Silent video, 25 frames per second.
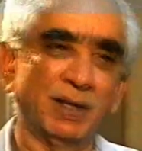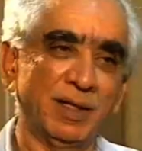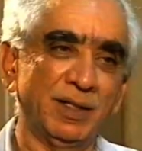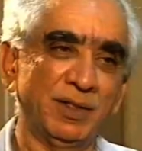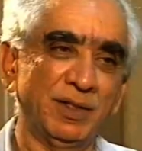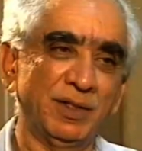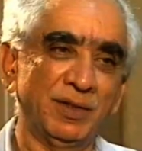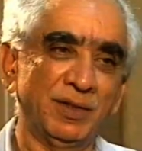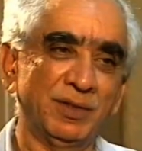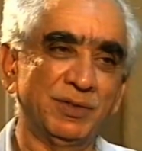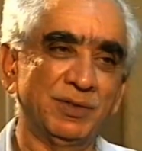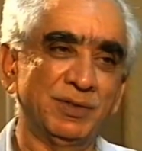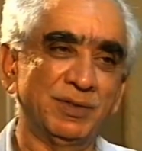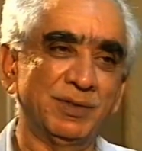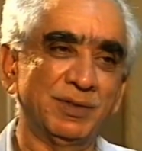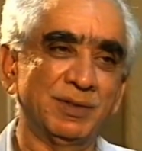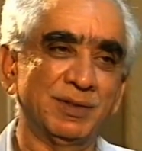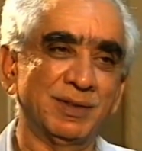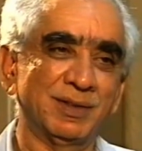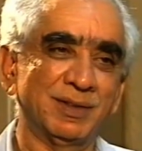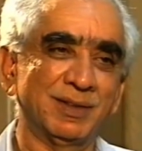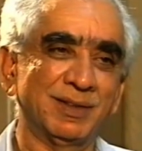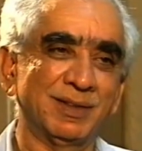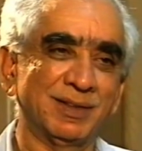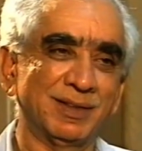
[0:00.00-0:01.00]
and
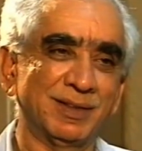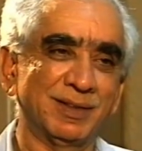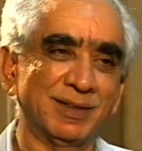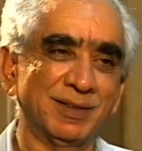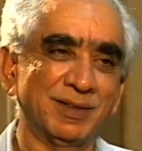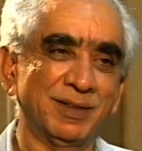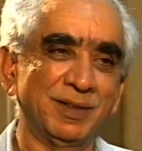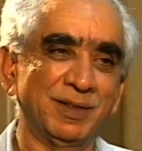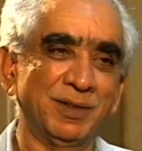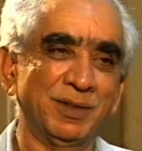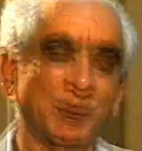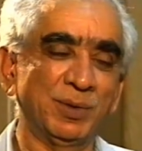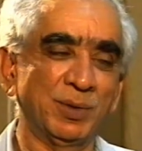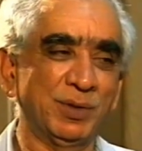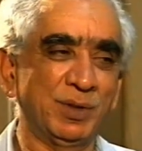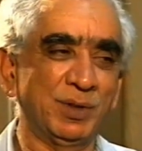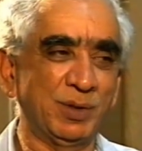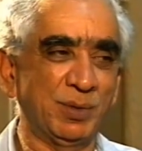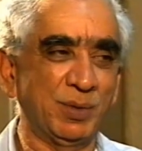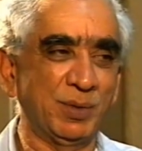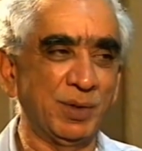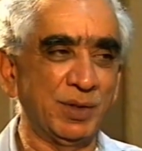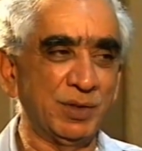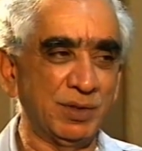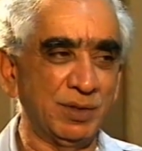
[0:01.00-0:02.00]
your
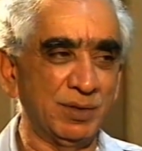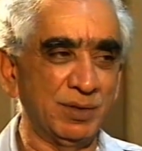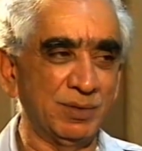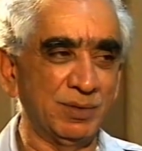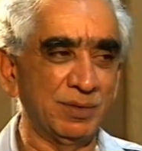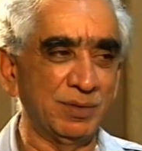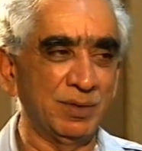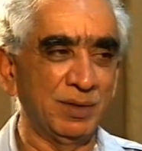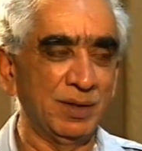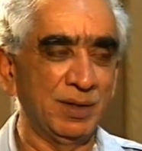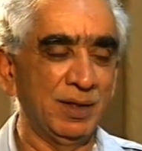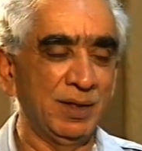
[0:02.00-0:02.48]
equation